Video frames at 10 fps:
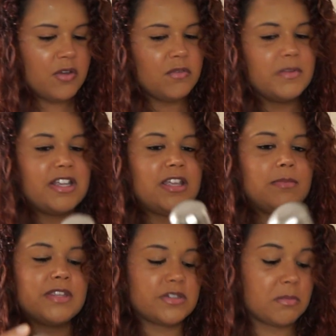if I'm gonna
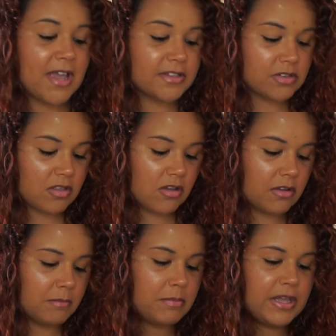keep this or pass it
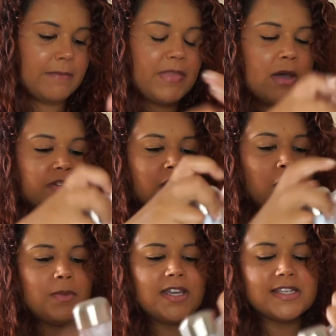along, but I was
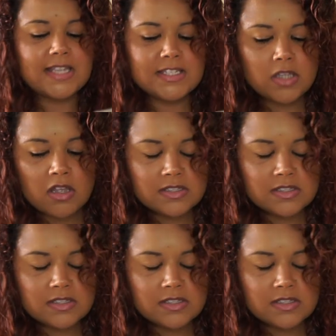hoping, because I saw